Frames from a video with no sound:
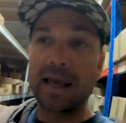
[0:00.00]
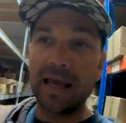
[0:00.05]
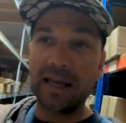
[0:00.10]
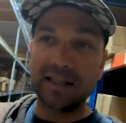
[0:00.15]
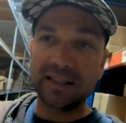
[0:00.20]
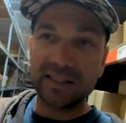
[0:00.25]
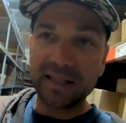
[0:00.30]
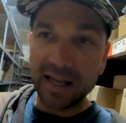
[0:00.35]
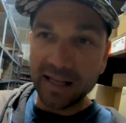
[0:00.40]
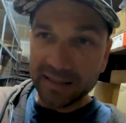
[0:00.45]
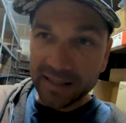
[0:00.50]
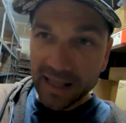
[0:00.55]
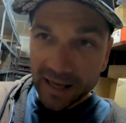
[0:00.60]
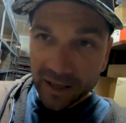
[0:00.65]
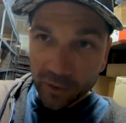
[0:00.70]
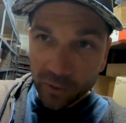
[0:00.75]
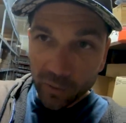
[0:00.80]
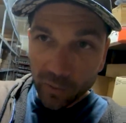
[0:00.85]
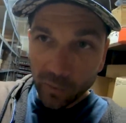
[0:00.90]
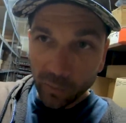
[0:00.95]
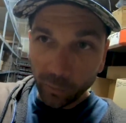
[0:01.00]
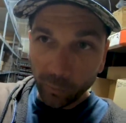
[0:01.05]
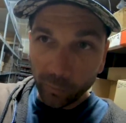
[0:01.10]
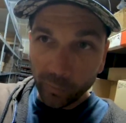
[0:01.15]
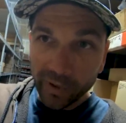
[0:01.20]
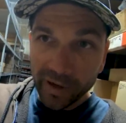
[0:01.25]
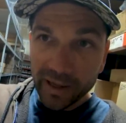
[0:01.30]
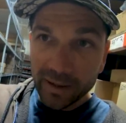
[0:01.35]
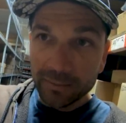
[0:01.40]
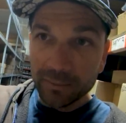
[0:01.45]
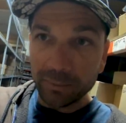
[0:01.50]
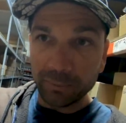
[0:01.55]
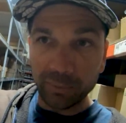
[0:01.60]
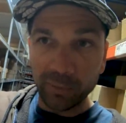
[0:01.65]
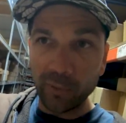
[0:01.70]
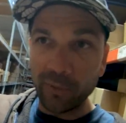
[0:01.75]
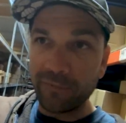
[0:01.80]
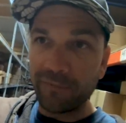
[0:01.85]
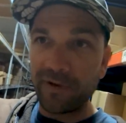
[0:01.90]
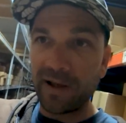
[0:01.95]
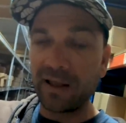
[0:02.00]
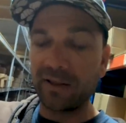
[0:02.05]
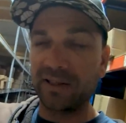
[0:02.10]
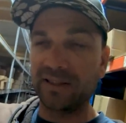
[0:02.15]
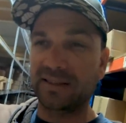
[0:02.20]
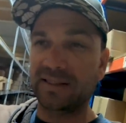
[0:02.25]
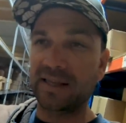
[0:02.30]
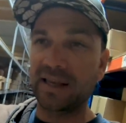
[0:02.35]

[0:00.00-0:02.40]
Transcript: and it's got that cool rib profile.